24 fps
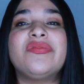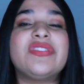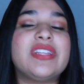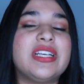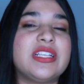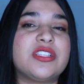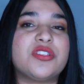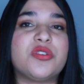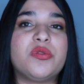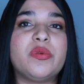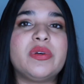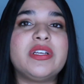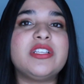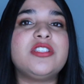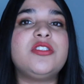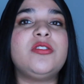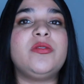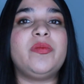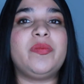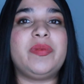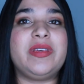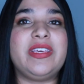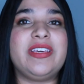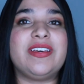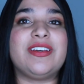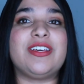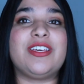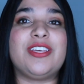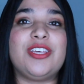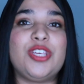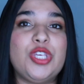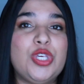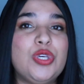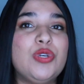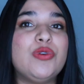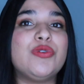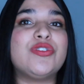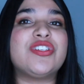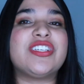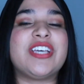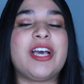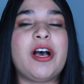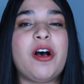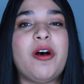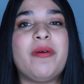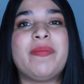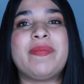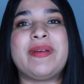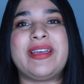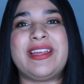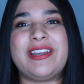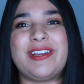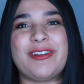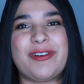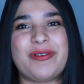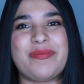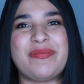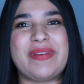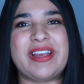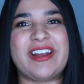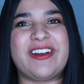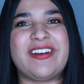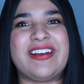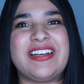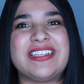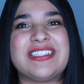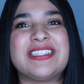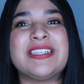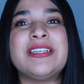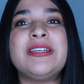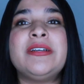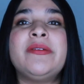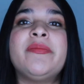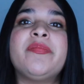it's going to be a huge help in your marriage,